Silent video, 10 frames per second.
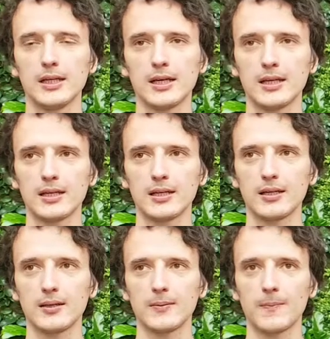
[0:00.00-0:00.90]

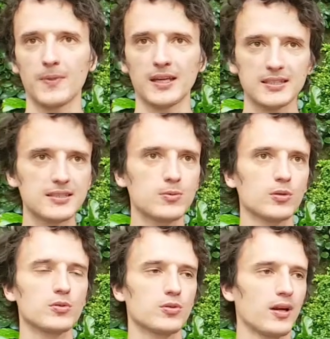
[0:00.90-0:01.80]
And this is
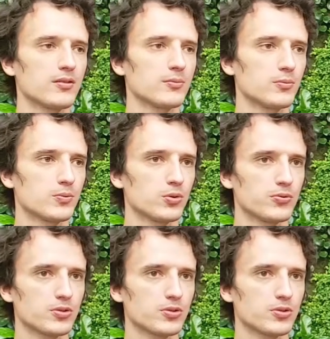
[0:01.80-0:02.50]
what we try to improve.